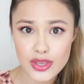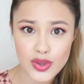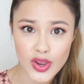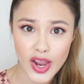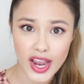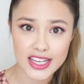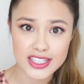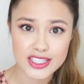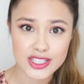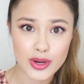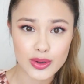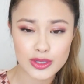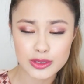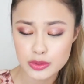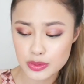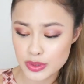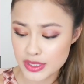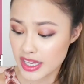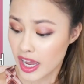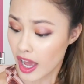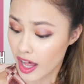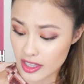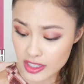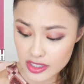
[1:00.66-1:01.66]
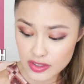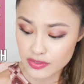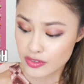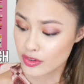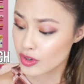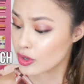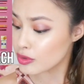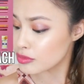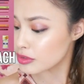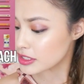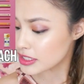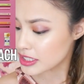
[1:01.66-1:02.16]
you guys know it's really
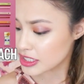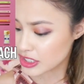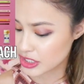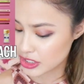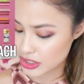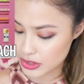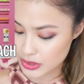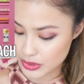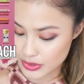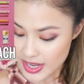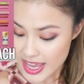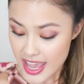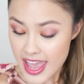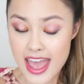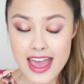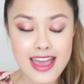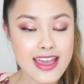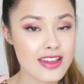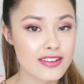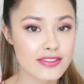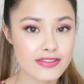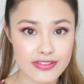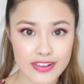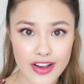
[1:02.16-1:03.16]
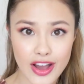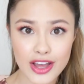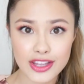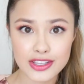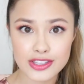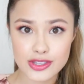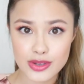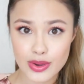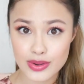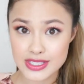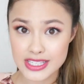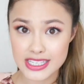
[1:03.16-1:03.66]
colorful, really cute, and fun.
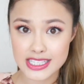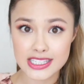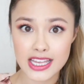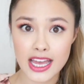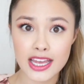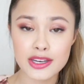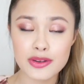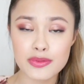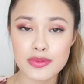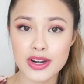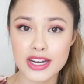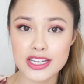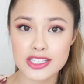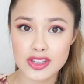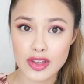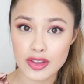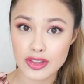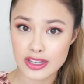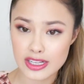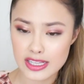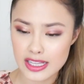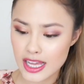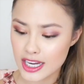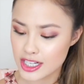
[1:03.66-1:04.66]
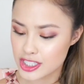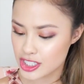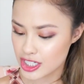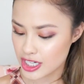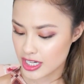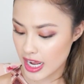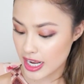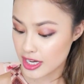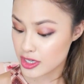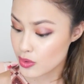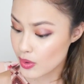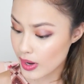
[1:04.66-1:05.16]
So I was excited when I saw the
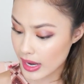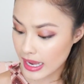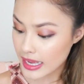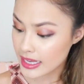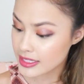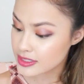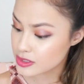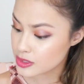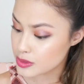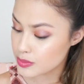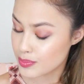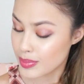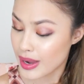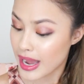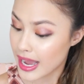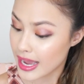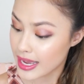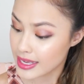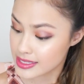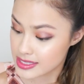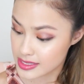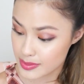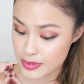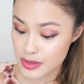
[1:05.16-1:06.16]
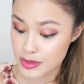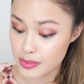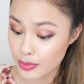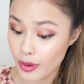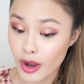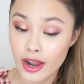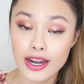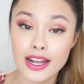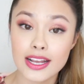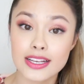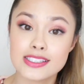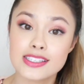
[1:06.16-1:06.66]
collection. I knew I had to buy some of the
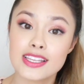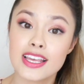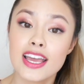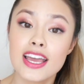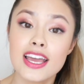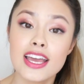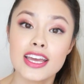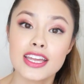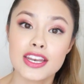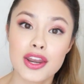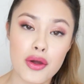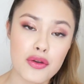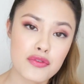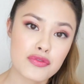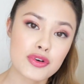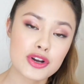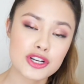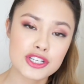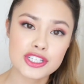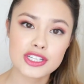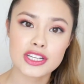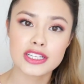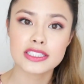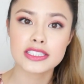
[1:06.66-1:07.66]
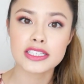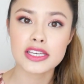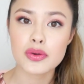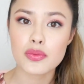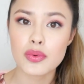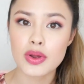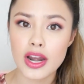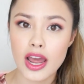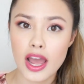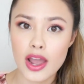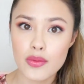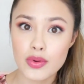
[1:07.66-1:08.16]
products. Now, unfortunately,
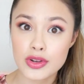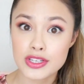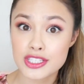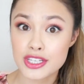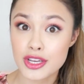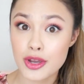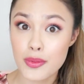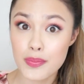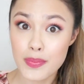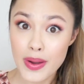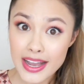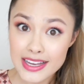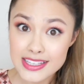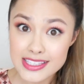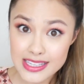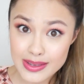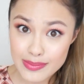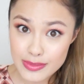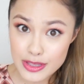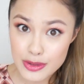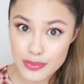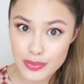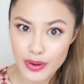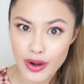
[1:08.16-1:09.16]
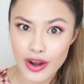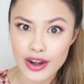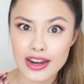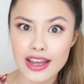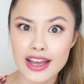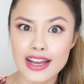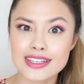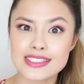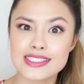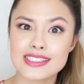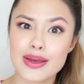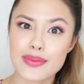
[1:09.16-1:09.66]
when I went to go buy some of the
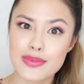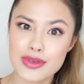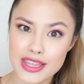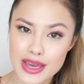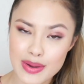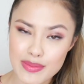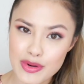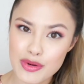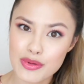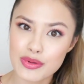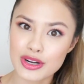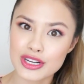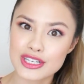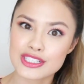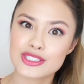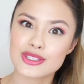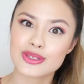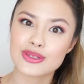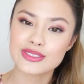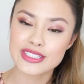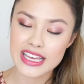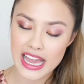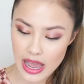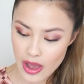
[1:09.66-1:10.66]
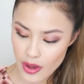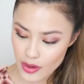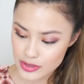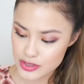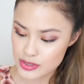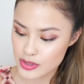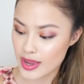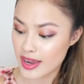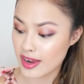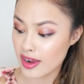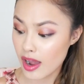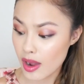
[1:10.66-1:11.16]
products, some of them were sold out.
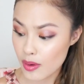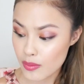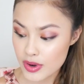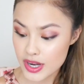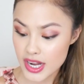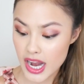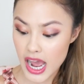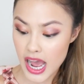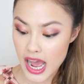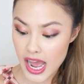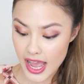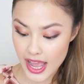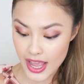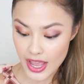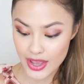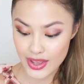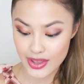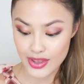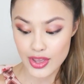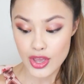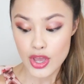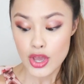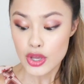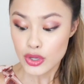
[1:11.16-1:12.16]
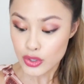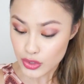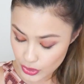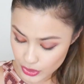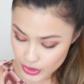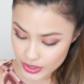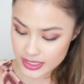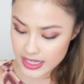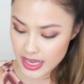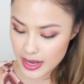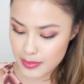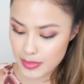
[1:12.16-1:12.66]
So I got what I
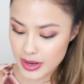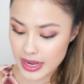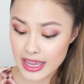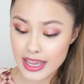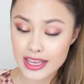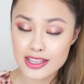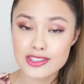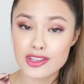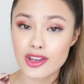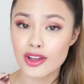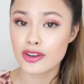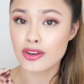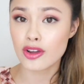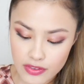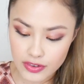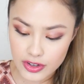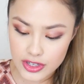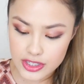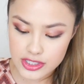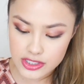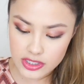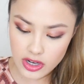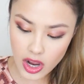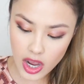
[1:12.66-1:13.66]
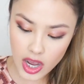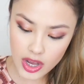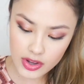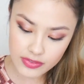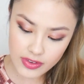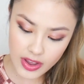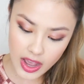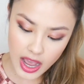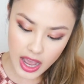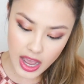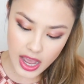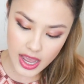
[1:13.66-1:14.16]
could get my hands on. First
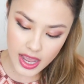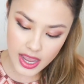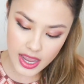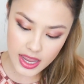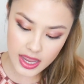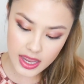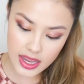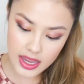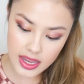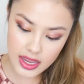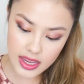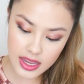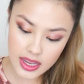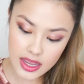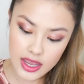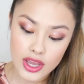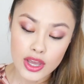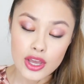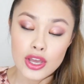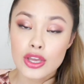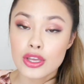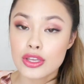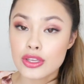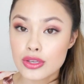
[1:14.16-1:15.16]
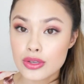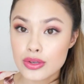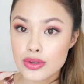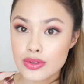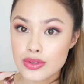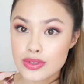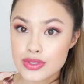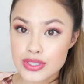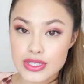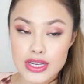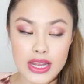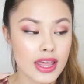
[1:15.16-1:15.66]
off, I
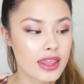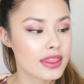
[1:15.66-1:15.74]
used